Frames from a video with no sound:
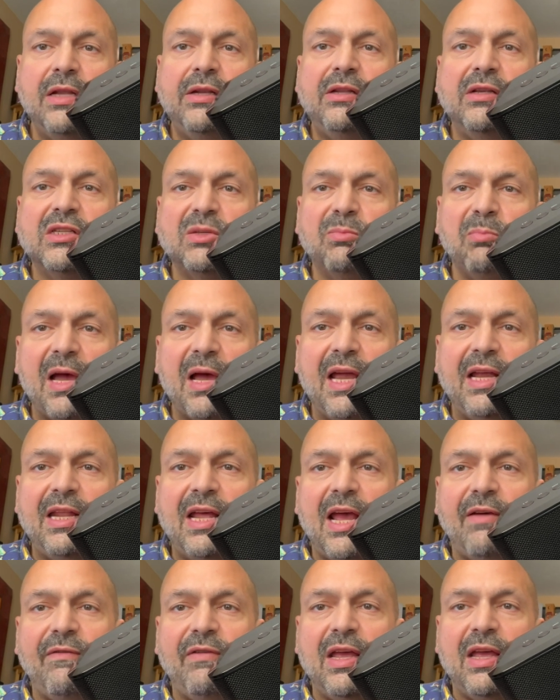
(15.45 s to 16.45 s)
despite
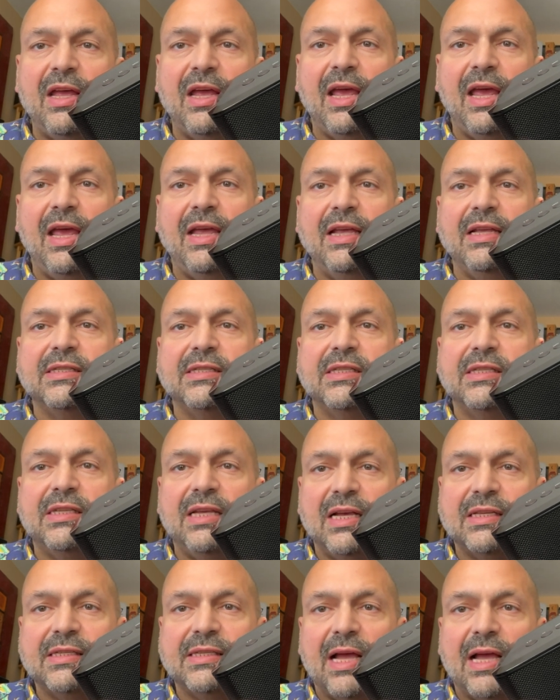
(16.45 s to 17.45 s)
having a
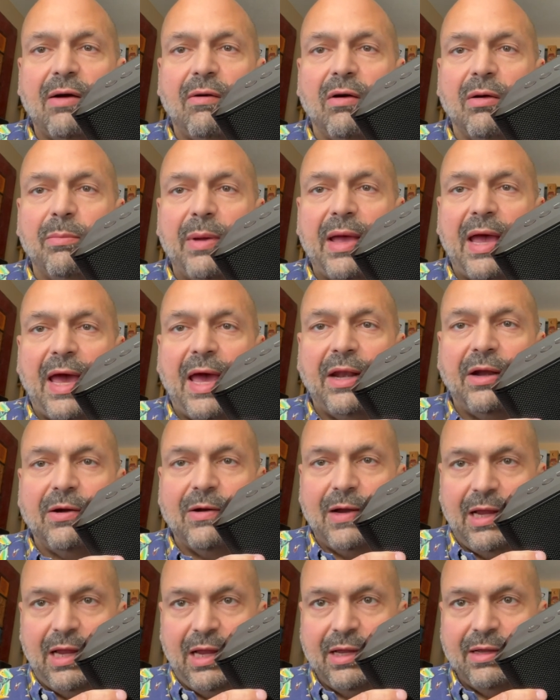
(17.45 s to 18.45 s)
6 hour
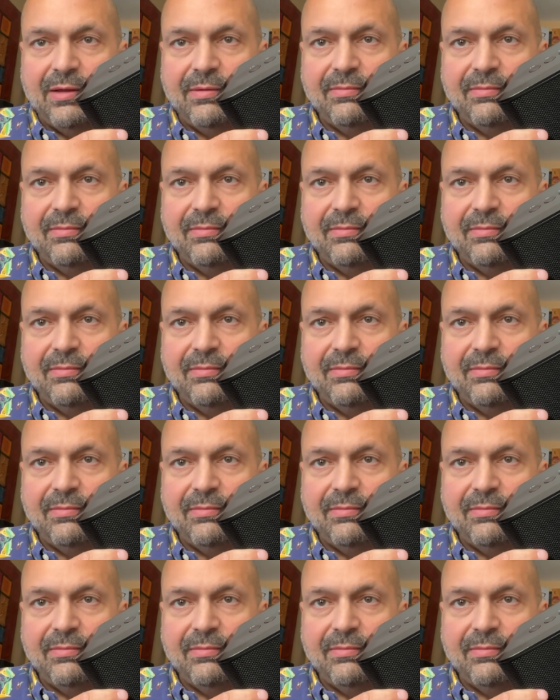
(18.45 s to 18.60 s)
battery.